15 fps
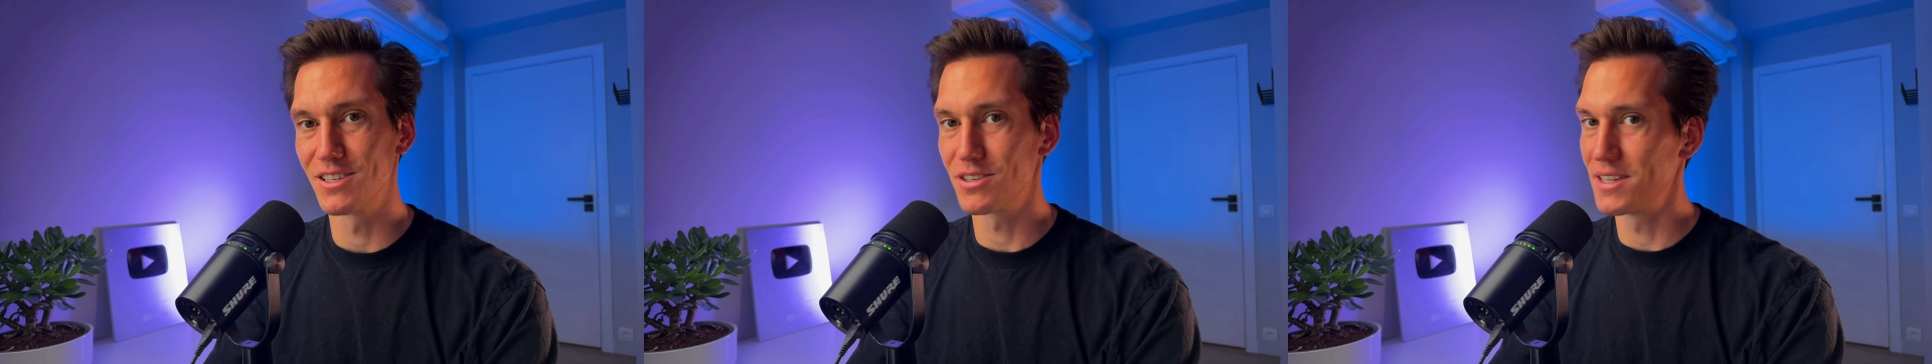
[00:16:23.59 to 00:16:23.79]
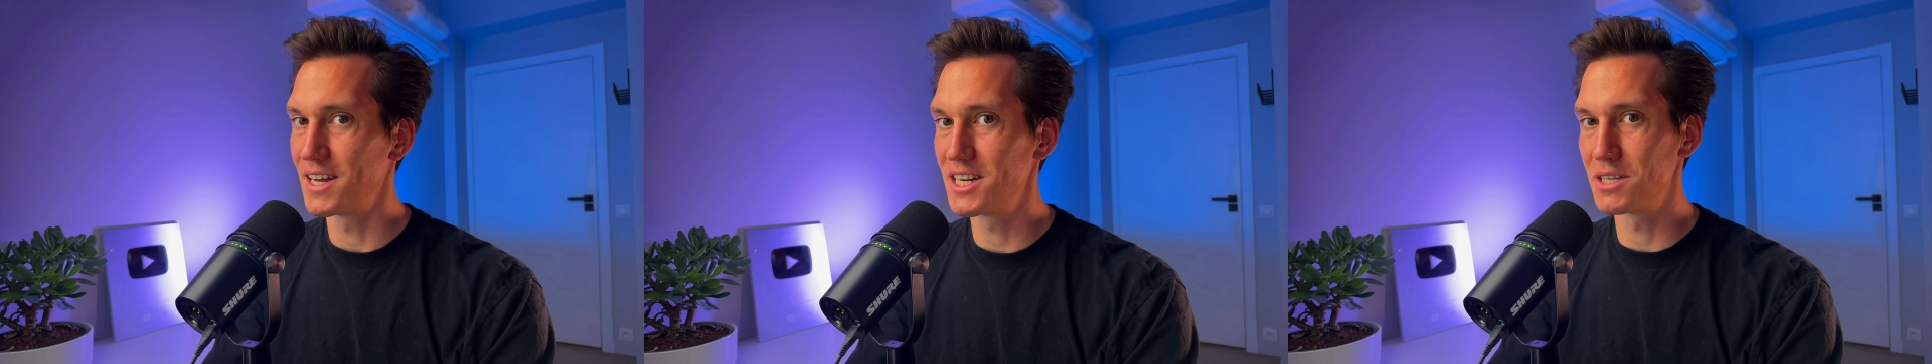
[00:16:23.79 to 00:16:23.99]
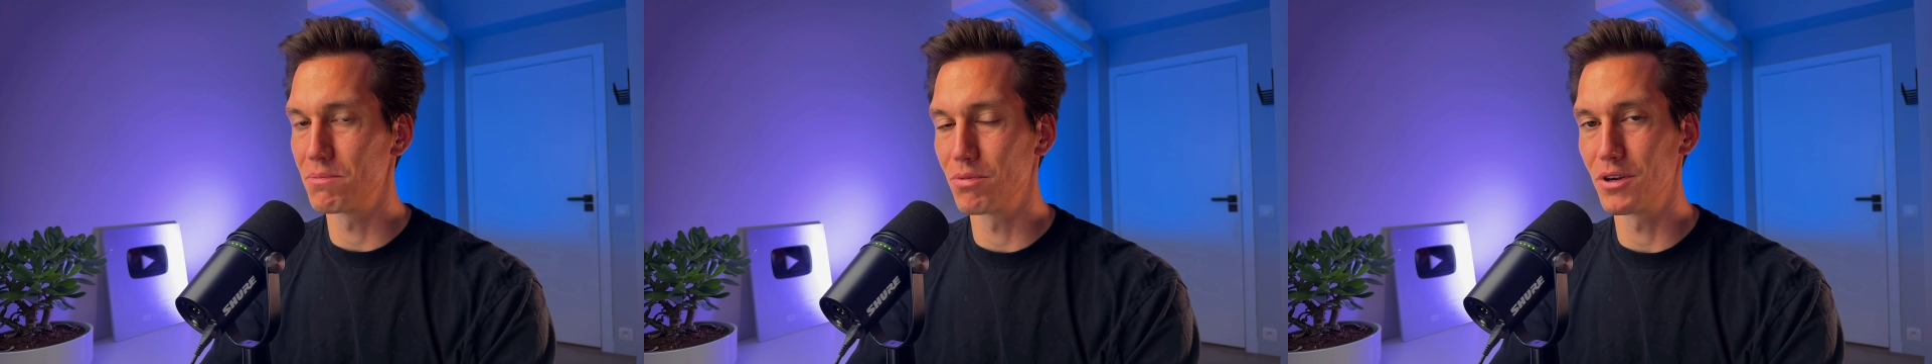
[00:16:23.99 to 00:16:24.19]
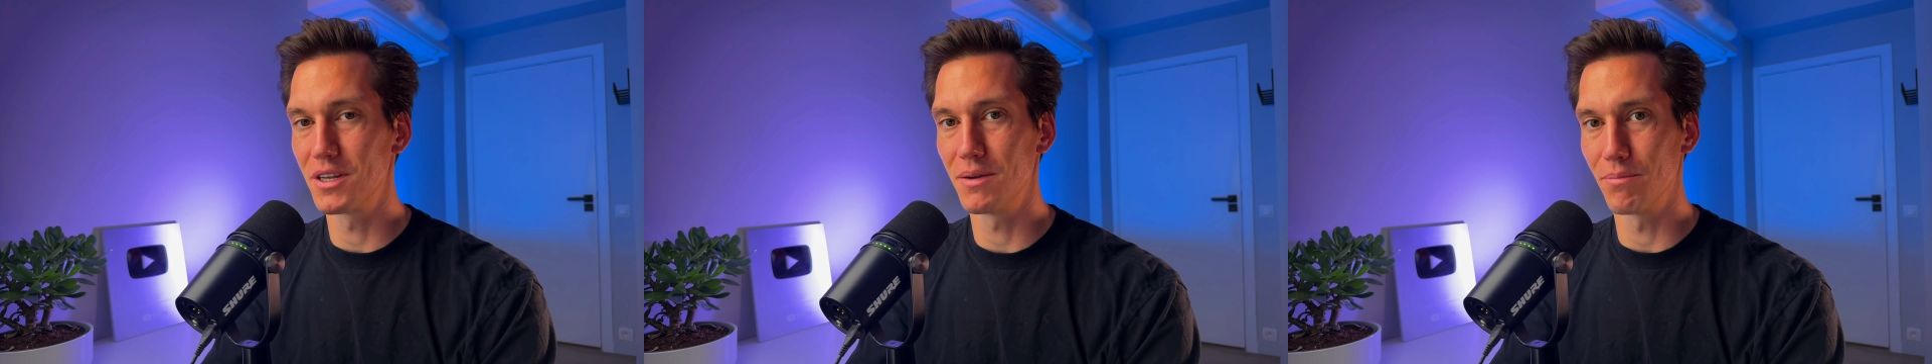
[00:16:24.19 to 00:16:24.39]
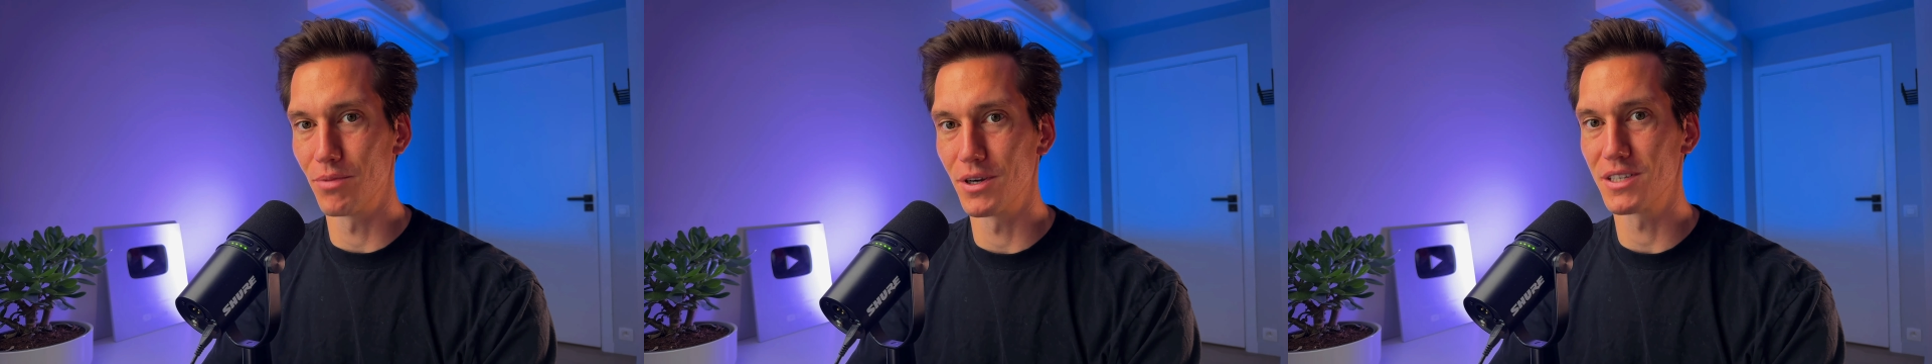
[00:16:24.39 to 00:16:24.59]
So that is
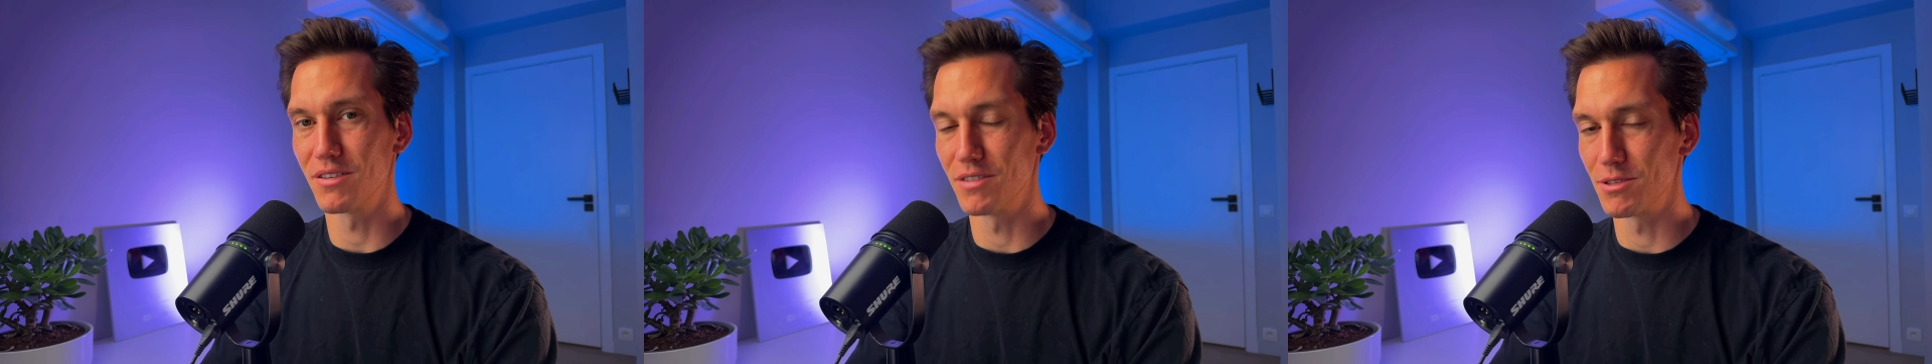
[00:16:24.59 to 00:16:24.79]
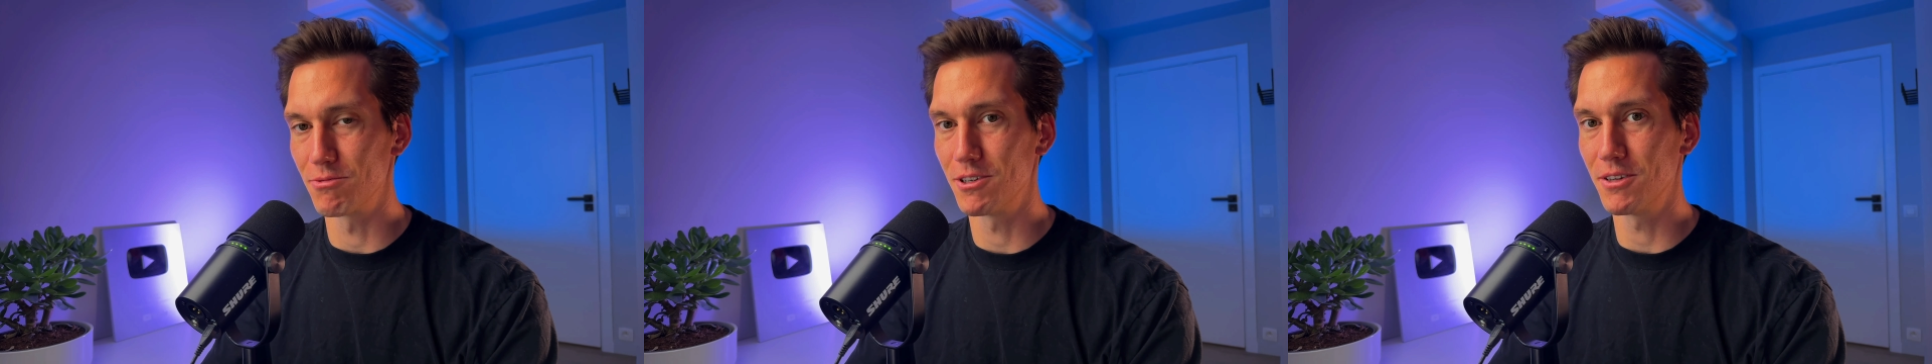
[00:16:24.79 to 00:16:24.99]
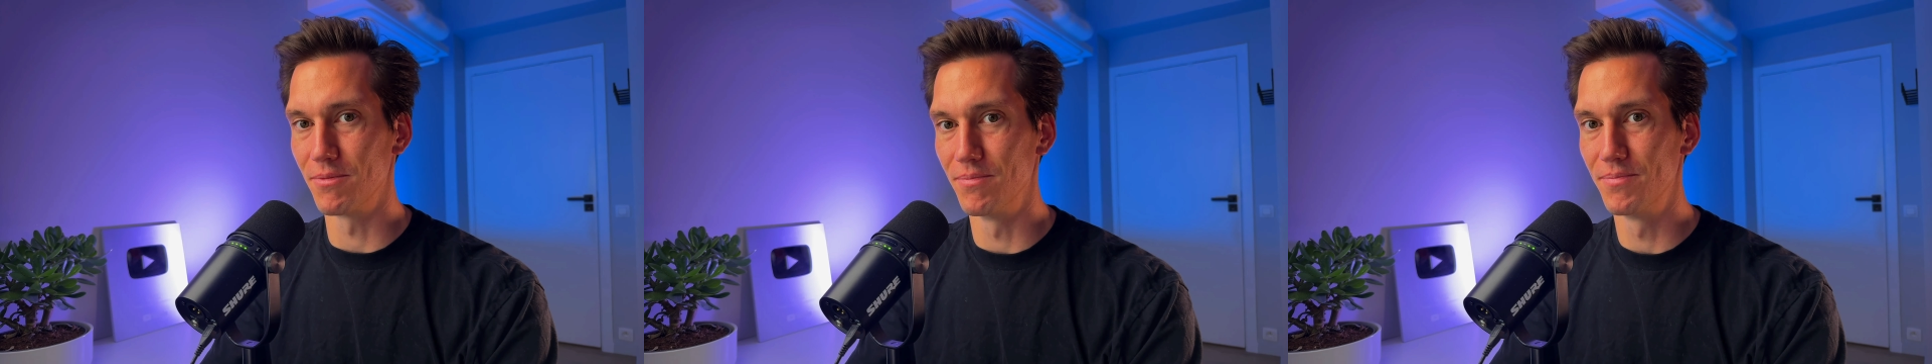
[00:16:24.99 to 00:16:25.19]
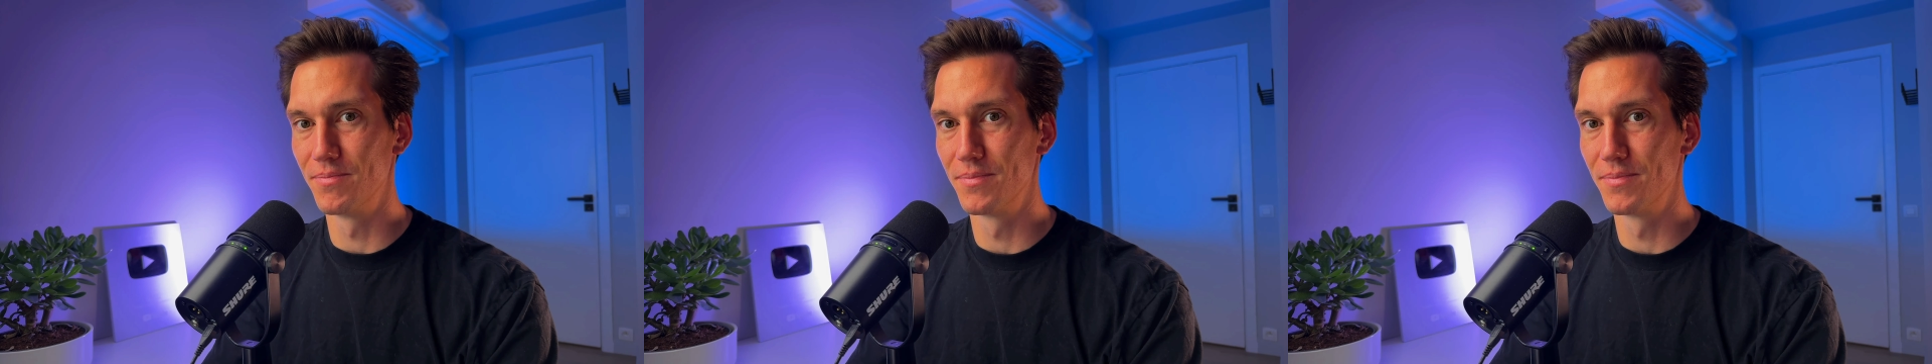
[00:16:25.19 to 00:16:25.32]
pretty impressive as well.